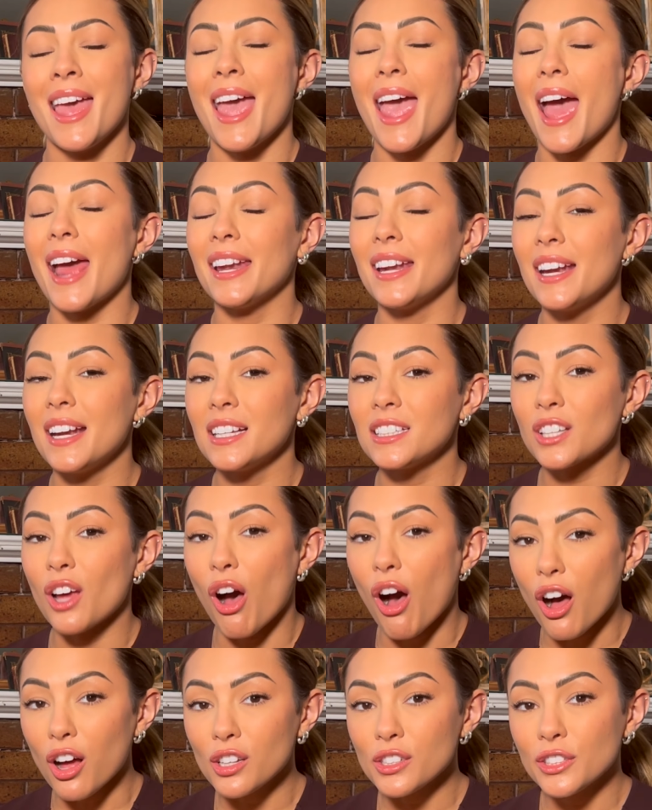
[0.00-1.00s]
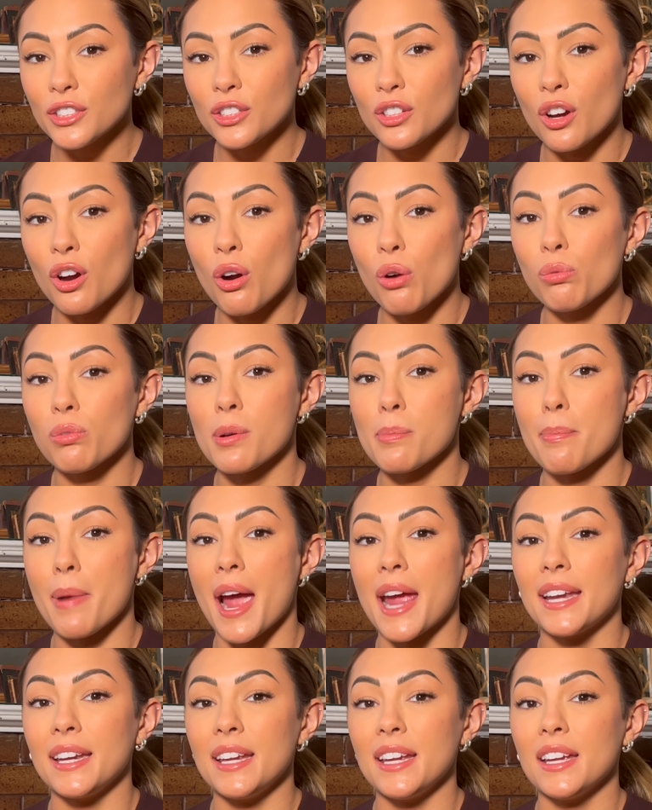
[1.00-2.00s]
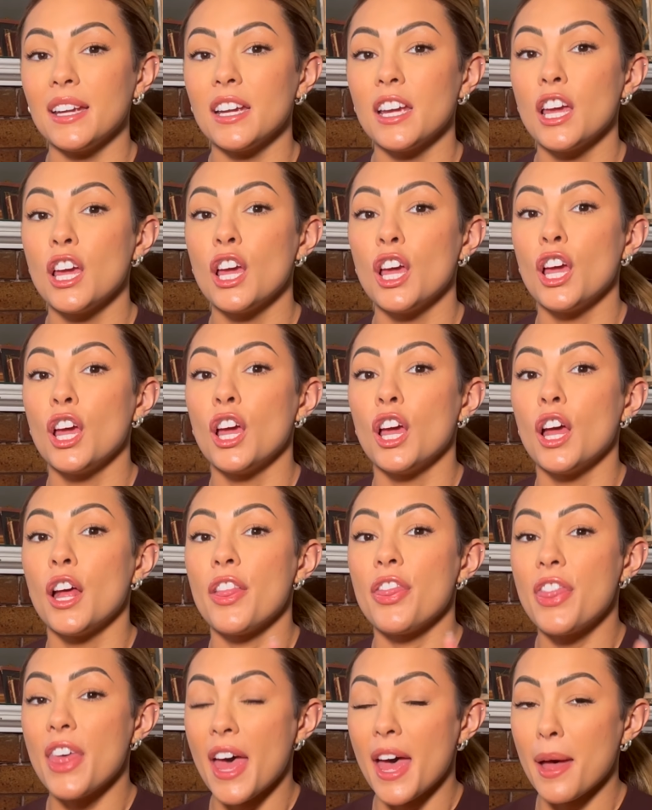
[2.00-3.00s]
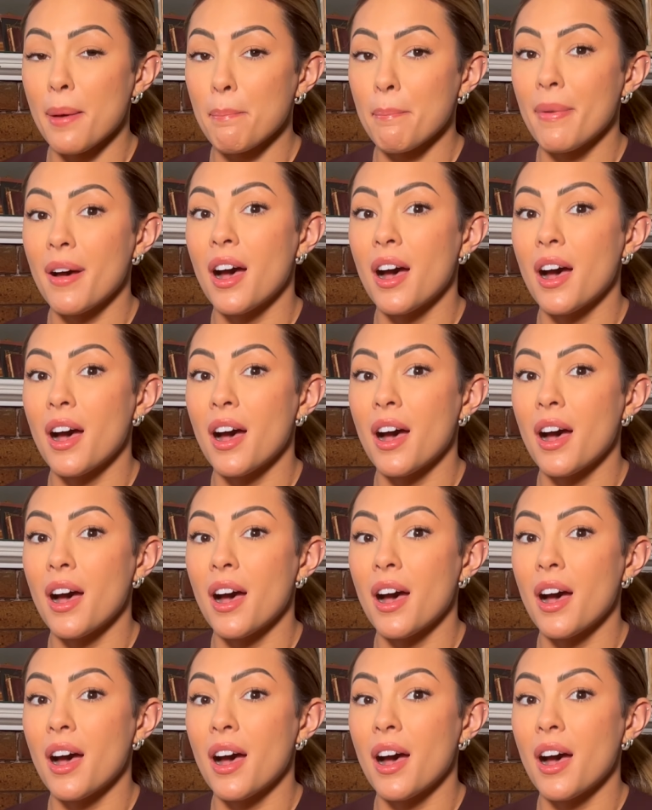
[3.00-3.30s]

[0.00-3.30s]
And it is also reminding them